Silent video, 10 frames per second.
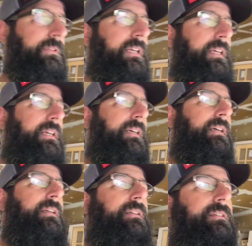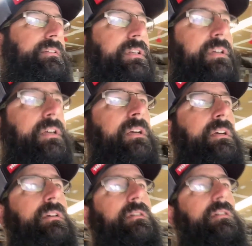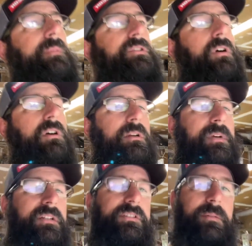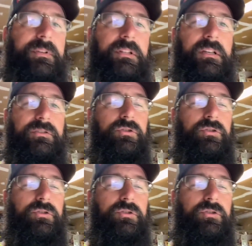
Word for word: and I'm gonna be talking about something that is